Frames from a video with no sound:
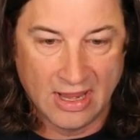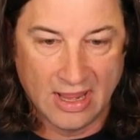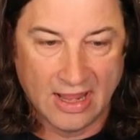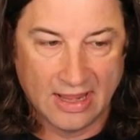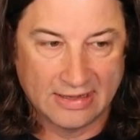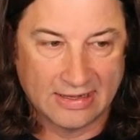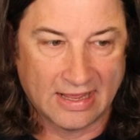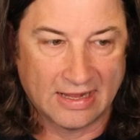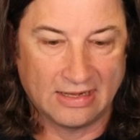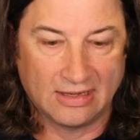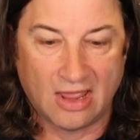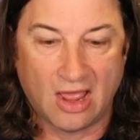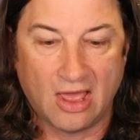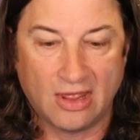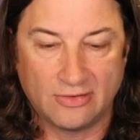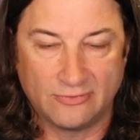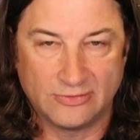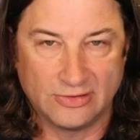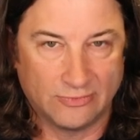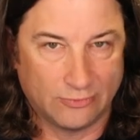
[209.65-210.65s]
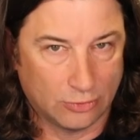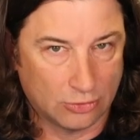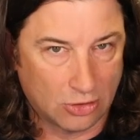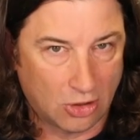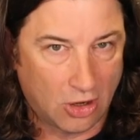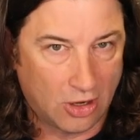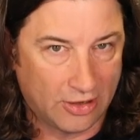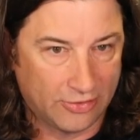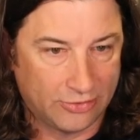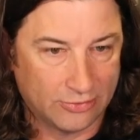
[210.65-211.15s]
and had a lot of different
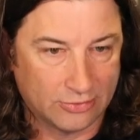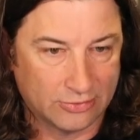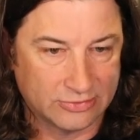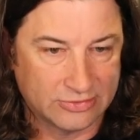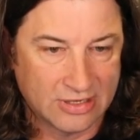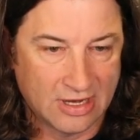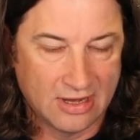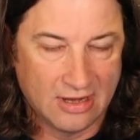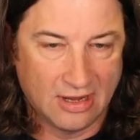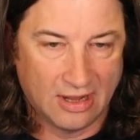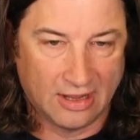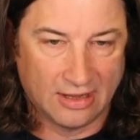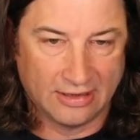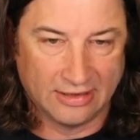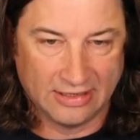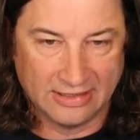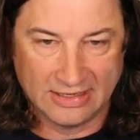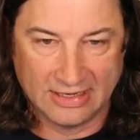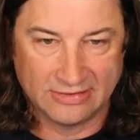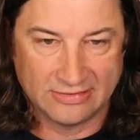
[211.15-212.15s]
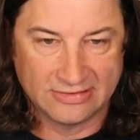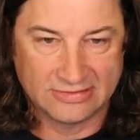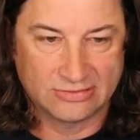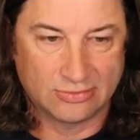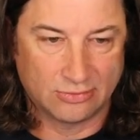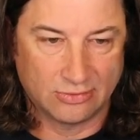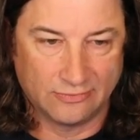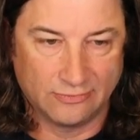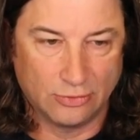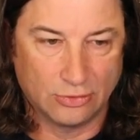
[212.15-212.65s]
authors and had this
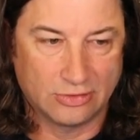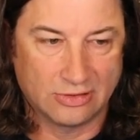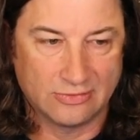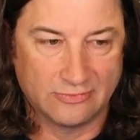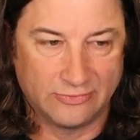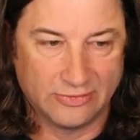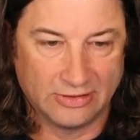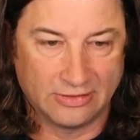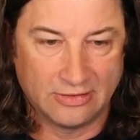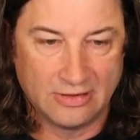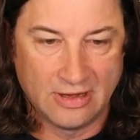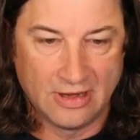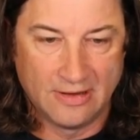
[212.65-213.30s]
sort of look and feel.